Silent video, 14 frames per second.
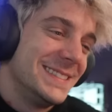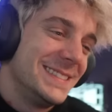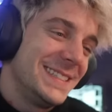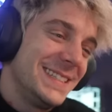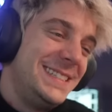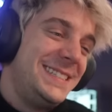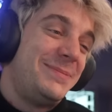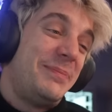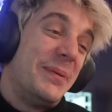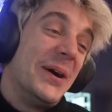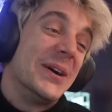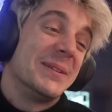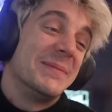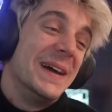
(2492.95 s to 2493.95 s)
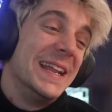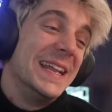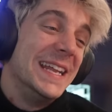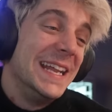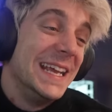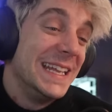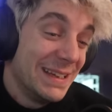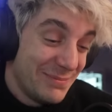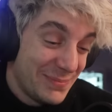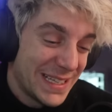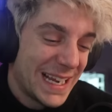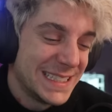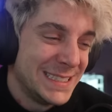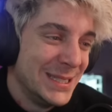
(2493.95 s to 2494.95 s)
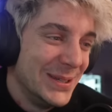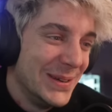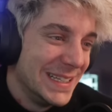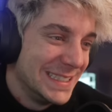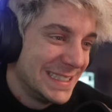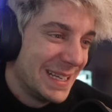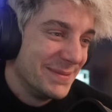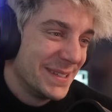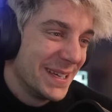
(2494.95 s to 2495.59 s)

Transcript: It's Spider-Man innit, but that's you at the same